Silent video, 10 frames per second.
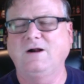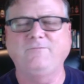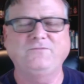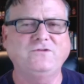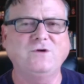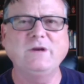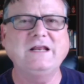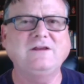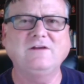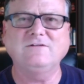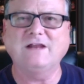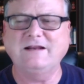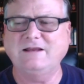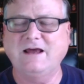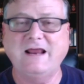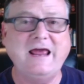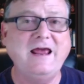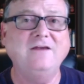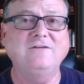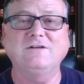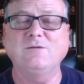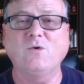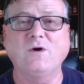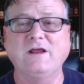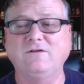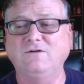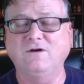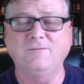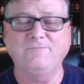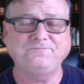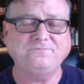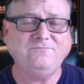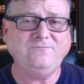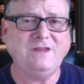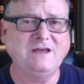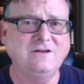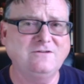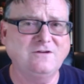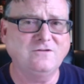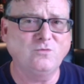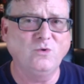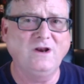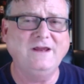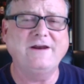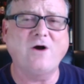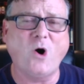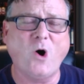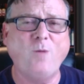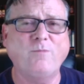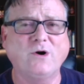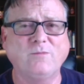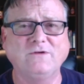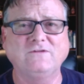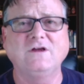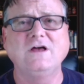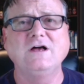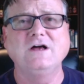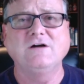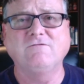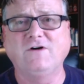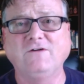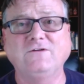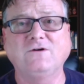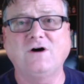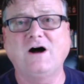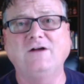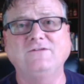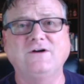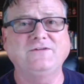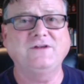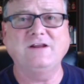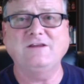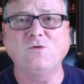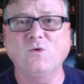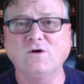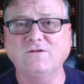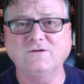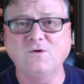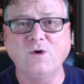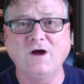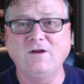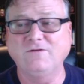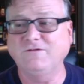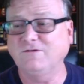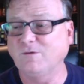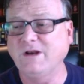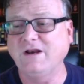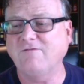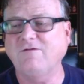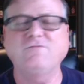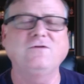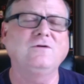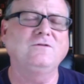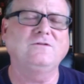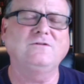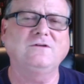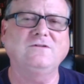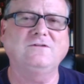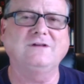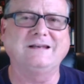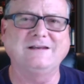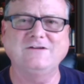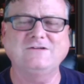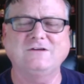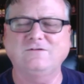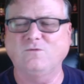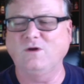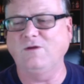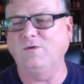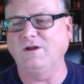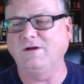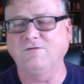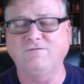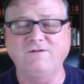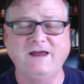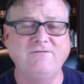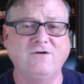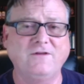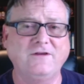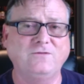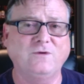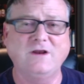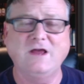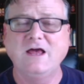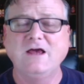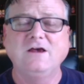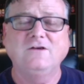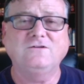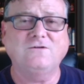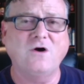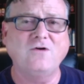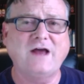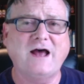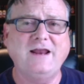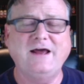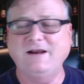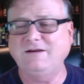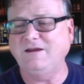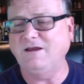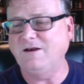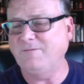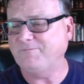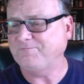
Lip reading: So many things like that. Eggs in the morning is good. It is just really an all-purpose, versatile hot sauce that I think works so well on so many different foods. Just delicious. Really, really good flavor on this one. Strong 9 out of 10.